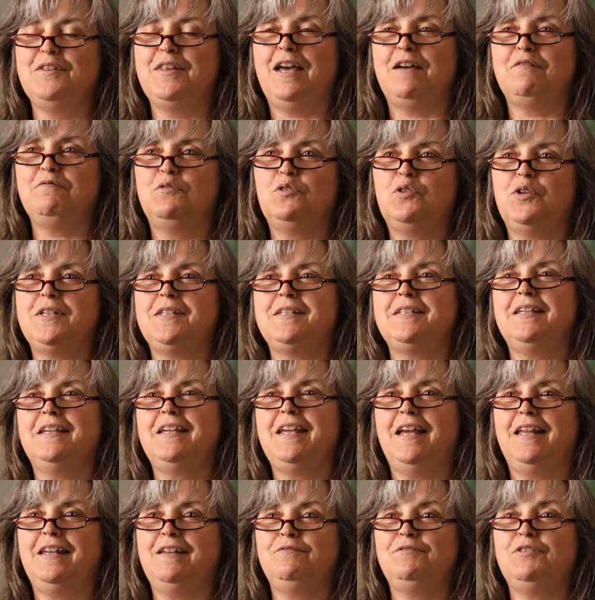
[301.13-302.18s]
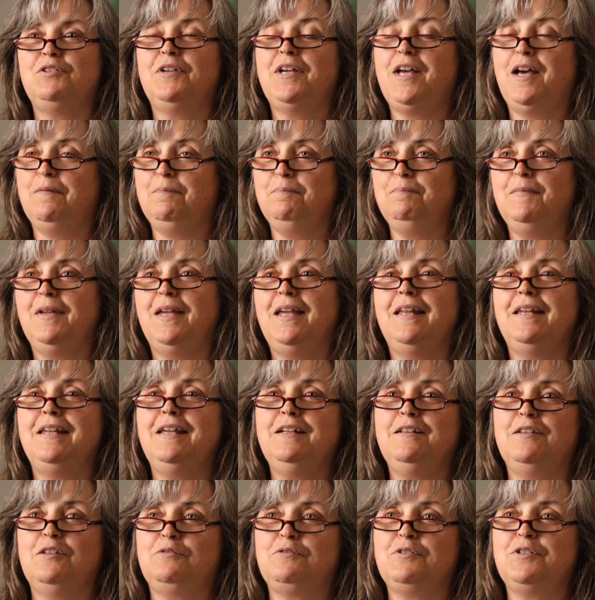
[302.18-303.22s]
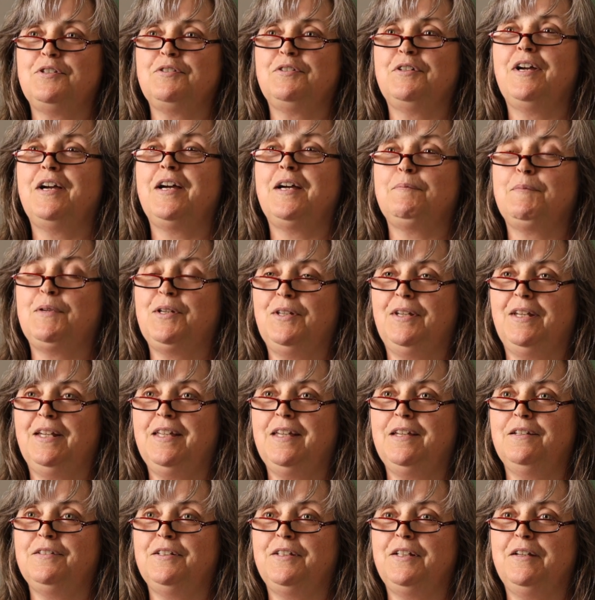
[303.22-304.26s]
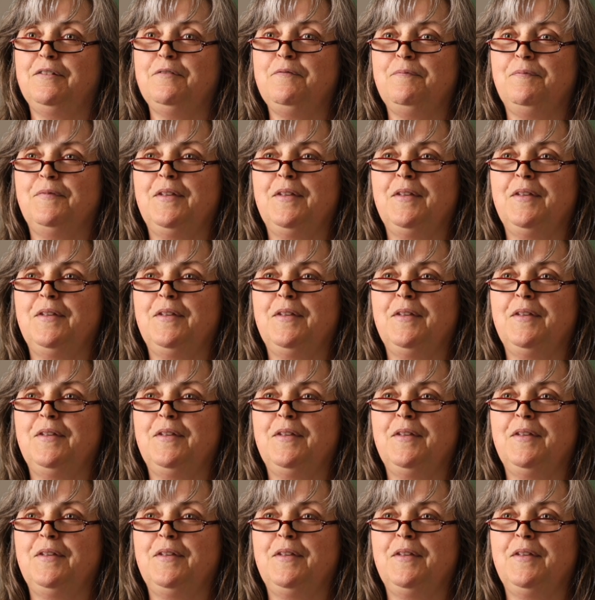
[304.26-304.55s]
that voice again. If you come any closer, I'm going to kill you.